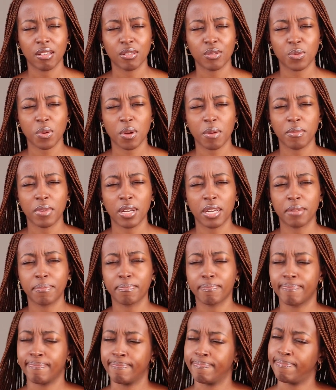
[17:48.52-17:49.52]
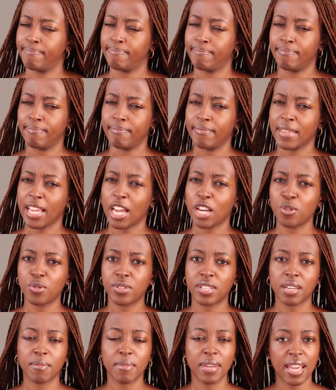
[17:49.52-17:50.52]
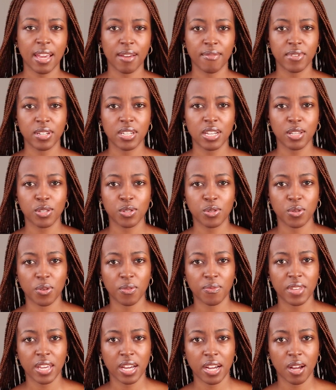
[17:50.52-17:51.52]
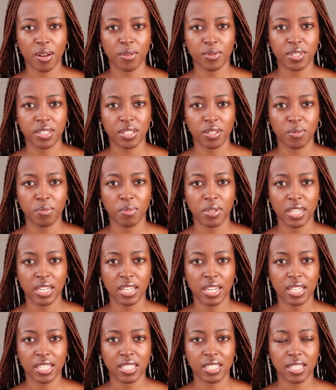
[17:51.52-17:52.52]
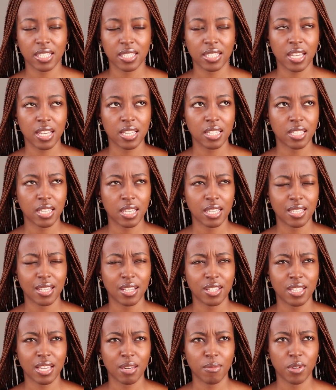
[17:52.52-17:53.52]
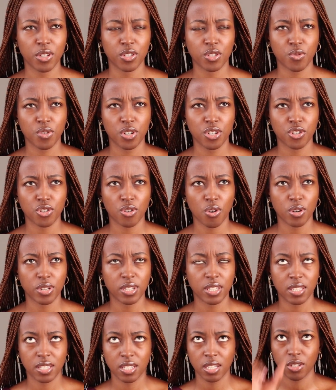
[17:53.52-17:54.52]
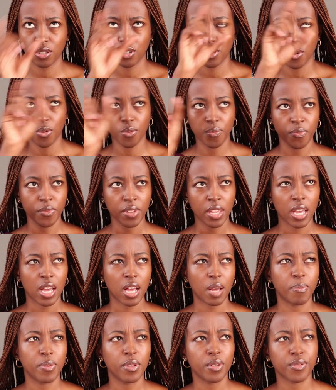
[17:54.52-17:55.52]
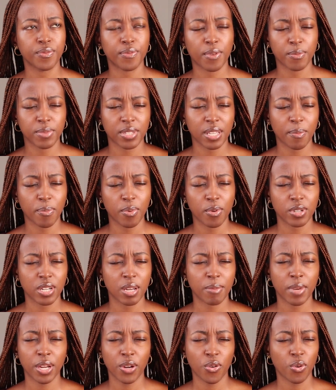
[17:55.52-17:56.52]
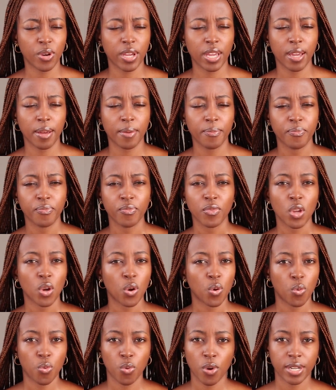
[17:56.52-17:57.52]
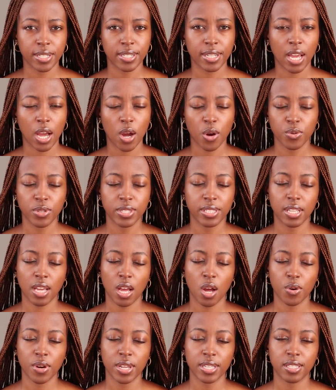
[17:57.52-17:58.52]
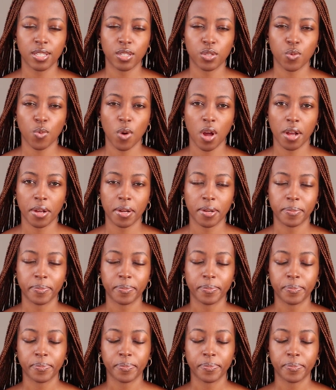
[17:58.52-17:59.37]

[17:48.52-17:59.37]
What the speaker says: So I'm like, can you send me evidence of the account still being in existence? They send me a screenshot. It's still, you know, appeals from support. I'm like, okay, how does this work?